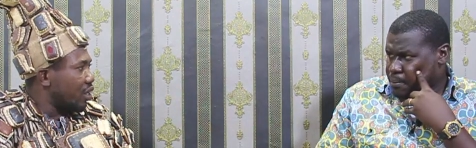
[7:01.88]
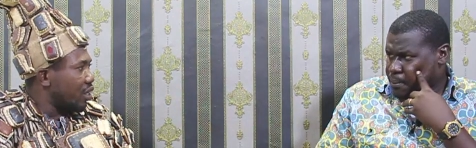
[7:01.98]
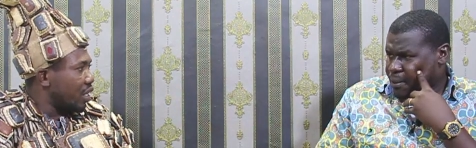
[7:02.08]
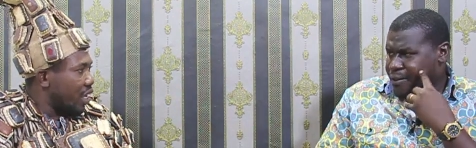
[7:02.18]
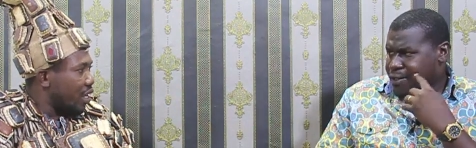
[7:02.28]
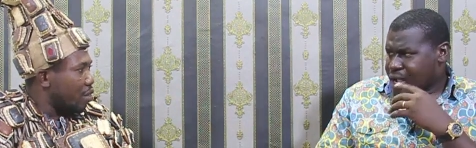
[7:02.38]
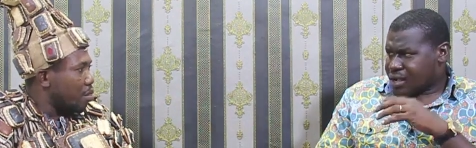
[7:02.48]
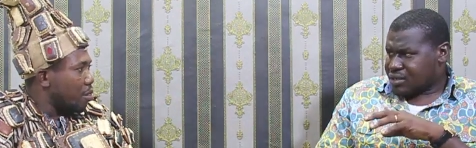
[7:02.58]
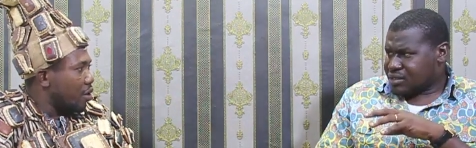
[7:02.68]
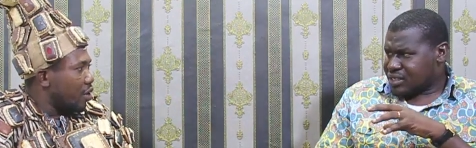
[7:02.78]
Speaker 1: Yeah.
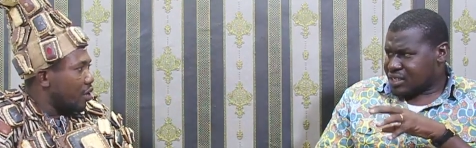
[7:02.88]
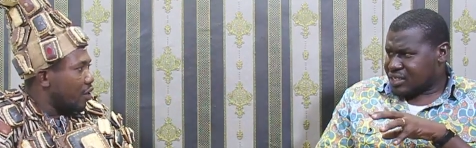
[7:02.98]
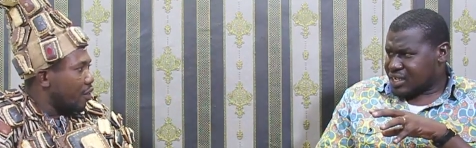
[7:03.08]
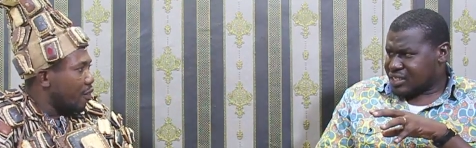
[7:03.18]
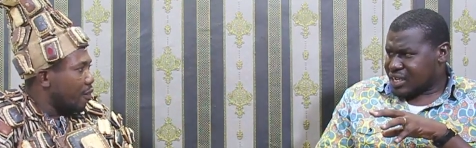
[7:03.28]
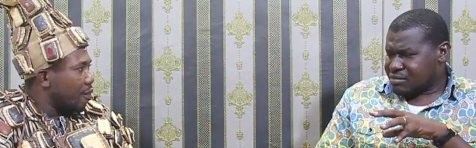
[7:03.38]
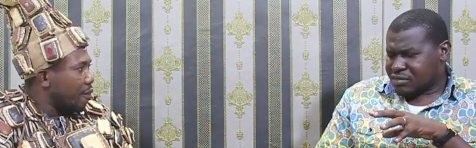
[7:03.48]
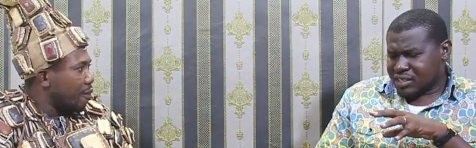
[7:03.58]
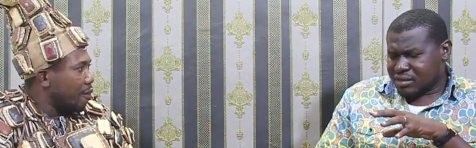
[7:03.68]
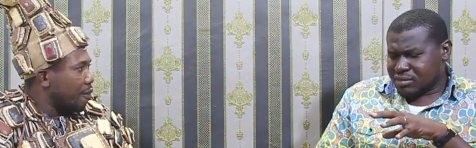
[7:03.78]
Speaker 2: Yeah, that, that time,
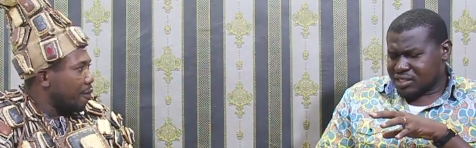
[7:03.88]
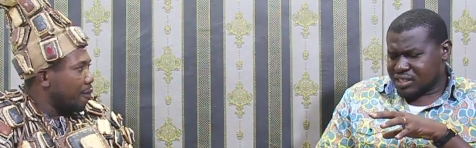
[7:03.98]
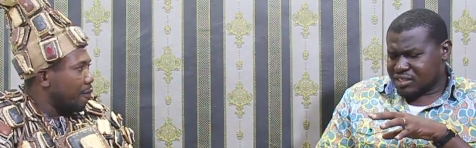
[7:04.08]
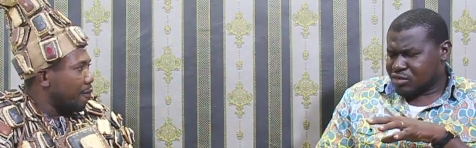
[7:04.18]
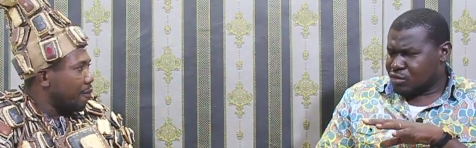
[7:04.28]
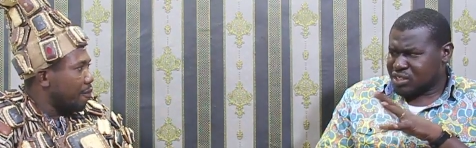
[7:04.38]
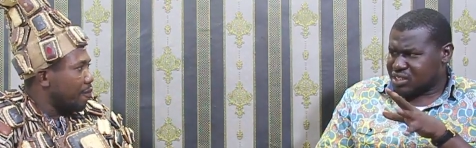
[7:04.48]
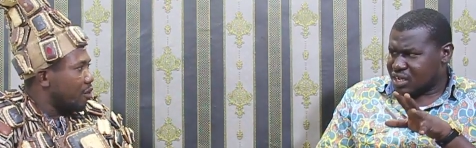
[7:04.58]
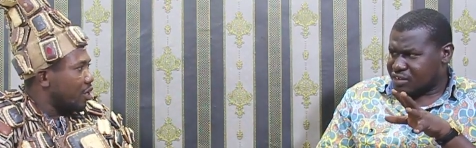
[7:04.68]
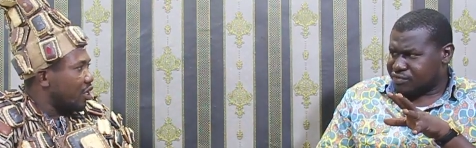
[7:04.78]
no, that means it's not
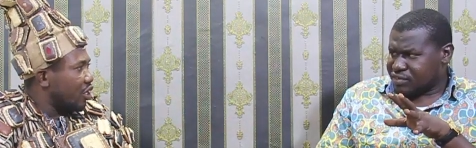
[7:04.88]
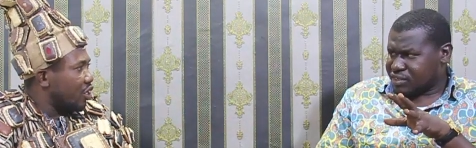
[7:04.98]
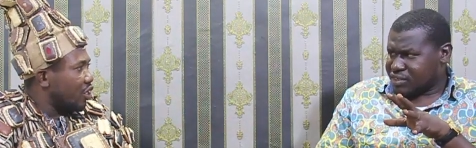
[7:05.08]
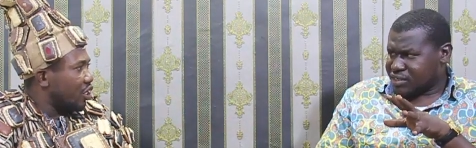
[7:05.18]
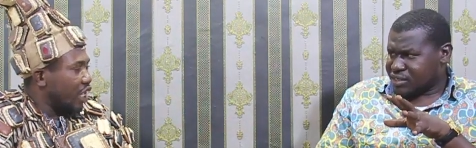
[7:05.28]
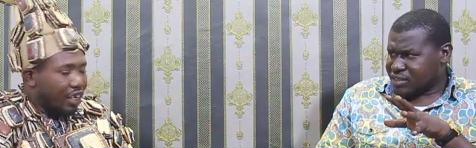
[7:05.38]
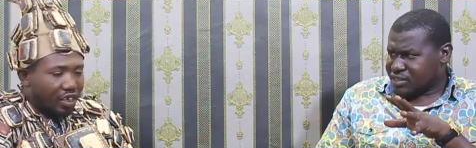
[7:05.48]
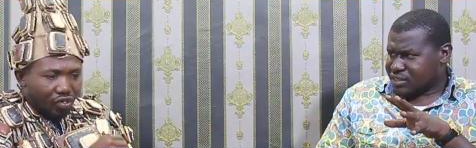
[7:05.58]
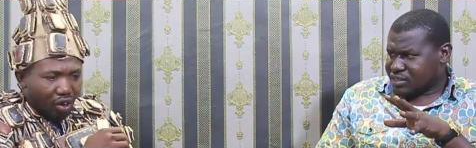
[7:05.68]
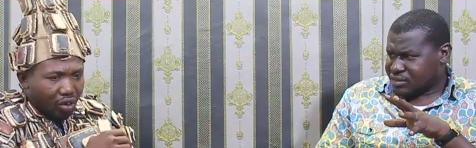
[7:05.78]
witchcraft.
Speaker 1: Yeah,
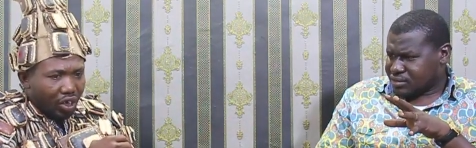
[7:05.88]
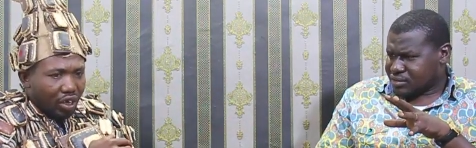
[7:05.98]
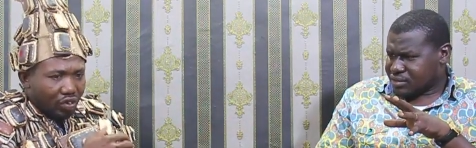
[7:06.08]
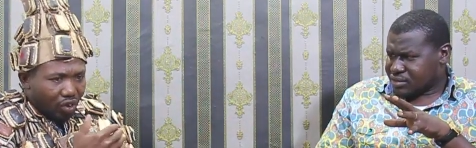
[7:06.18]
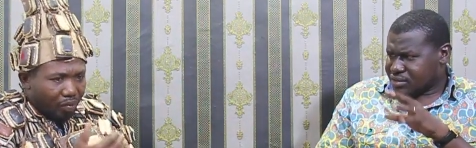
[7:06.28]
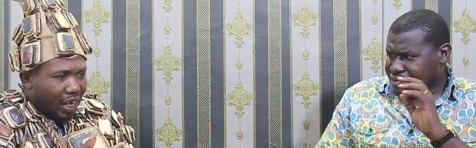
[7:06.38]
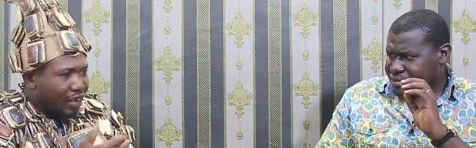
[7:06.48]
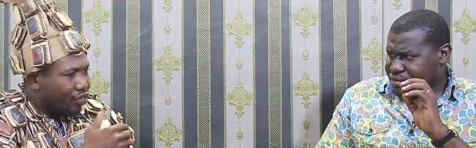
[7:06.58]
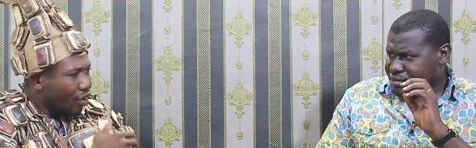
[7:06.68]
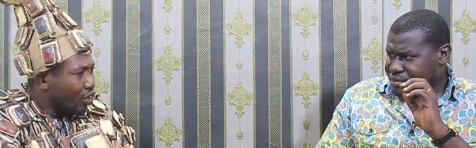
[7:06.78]
it's not.
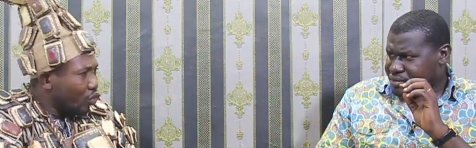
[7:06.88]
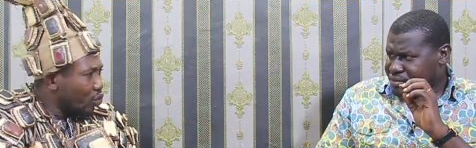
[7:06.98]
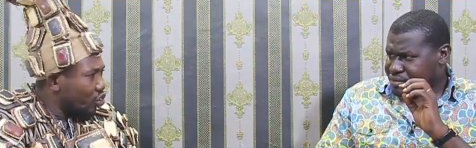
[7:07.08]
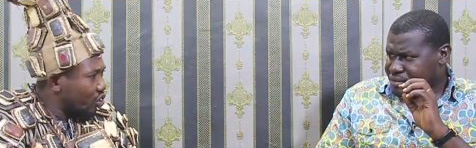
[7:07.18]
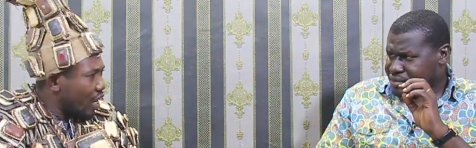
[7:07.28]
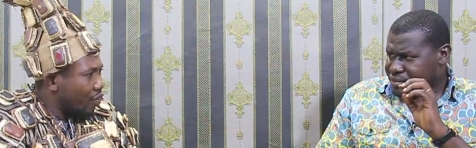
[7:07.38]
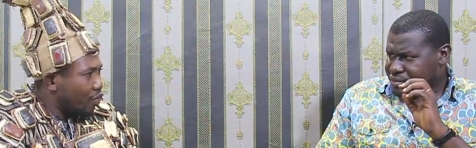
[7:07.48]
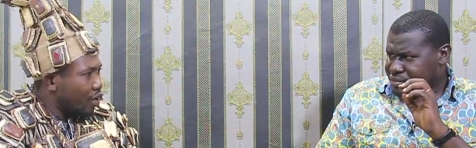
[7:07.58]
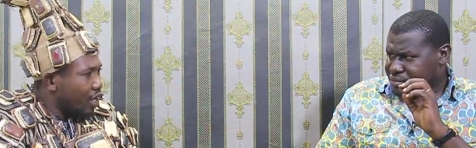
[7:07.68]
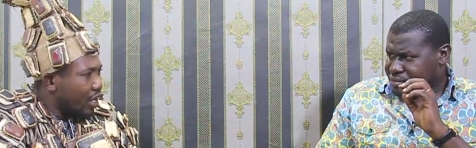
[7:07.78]
Sometimes it's not a witchcraft.
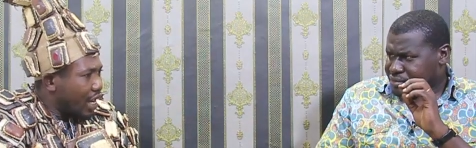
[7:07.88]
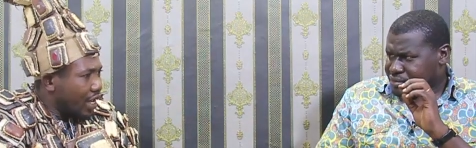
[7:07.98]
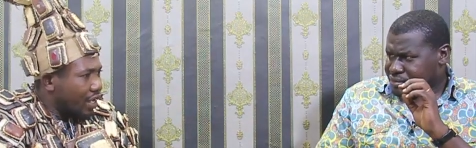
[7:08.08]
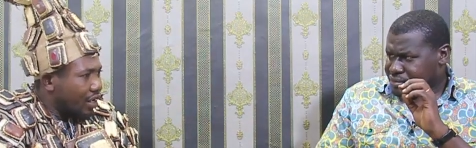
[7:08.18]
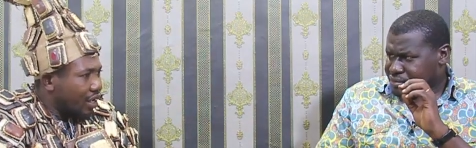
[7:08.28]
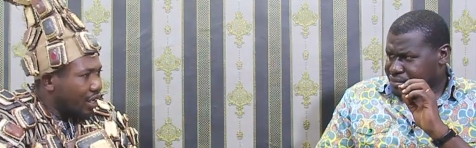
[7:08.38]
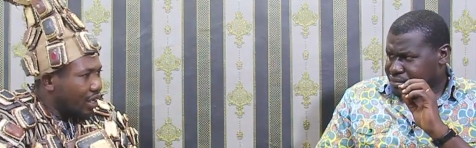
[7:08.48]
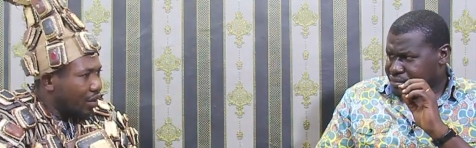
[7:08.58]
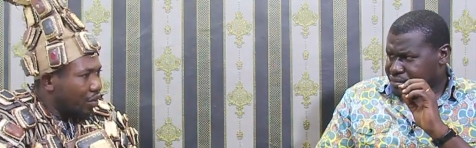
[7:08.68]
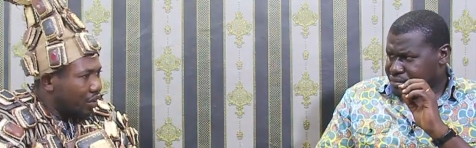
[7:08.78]
Like
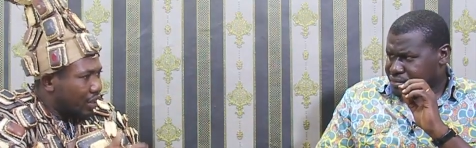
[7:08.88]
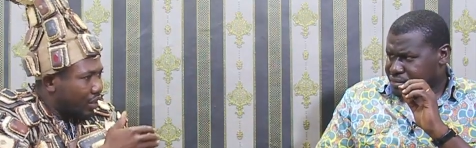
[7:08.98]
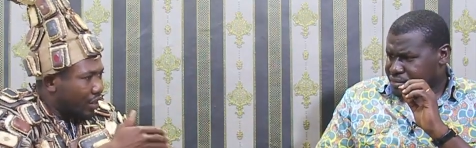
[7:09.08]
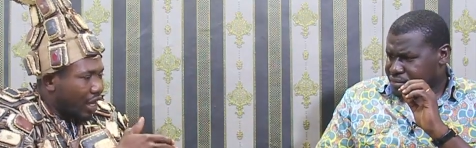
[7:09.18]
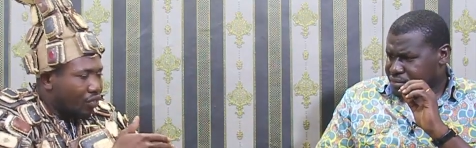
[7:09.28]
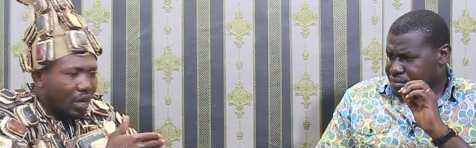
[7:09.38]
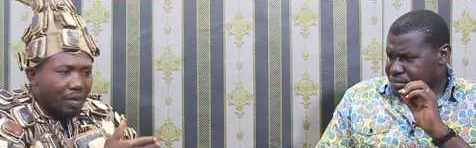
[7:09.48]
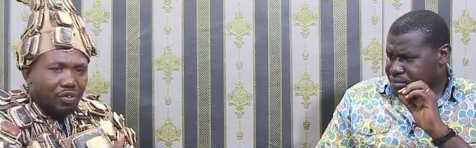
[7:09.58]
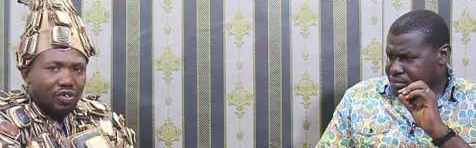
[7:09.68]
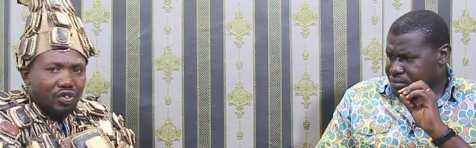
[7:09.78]
uh, that's why
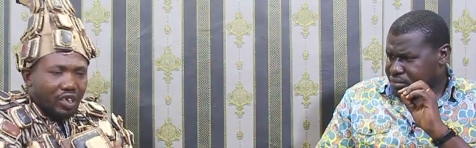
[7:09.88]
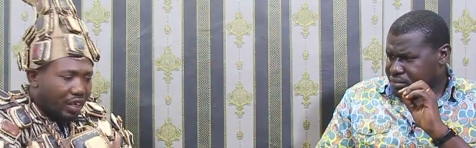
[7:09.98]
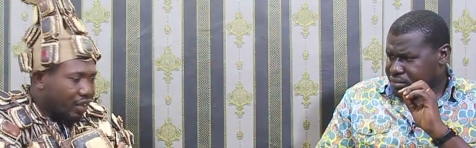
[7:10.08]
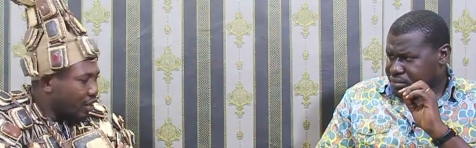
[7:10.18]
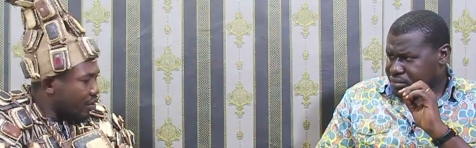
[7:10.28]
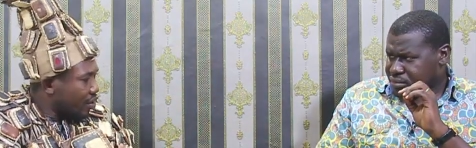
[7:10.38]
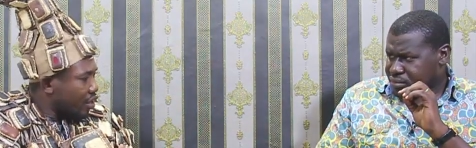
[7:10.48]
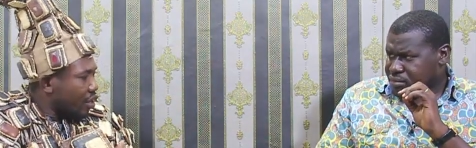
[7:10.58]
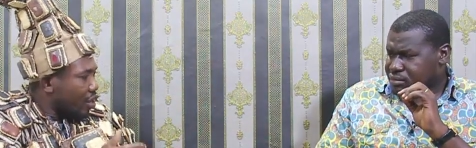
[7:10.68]
I'm saying this.